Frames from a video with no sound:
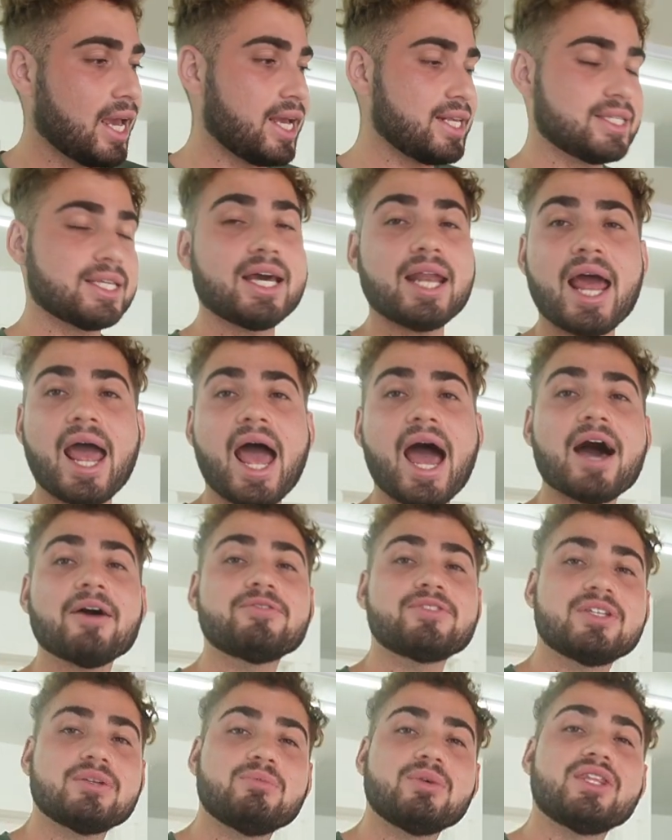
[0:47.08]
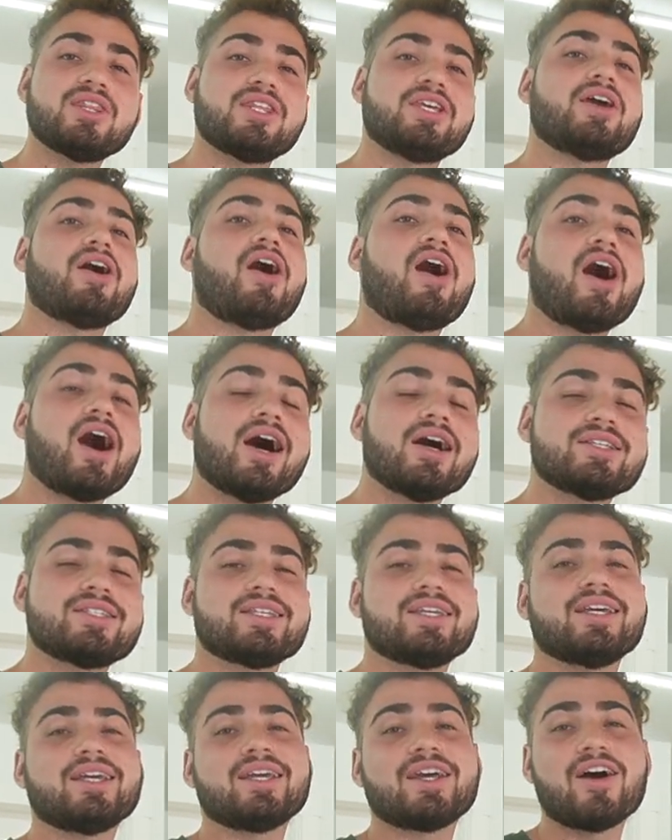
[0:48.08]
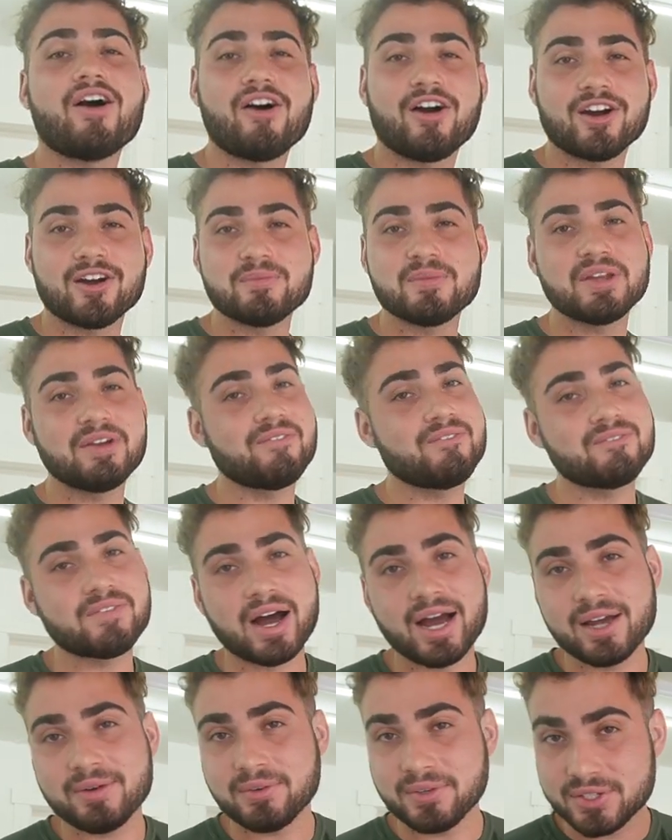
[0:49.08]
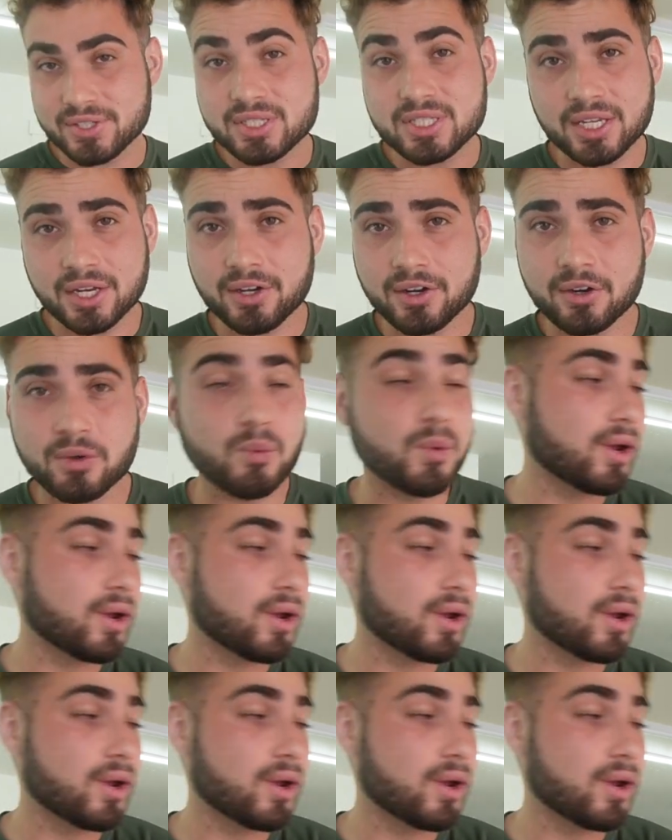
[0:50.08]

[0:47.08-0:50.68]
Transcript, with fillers: is gonna have to be the A Z A carbon fiber steering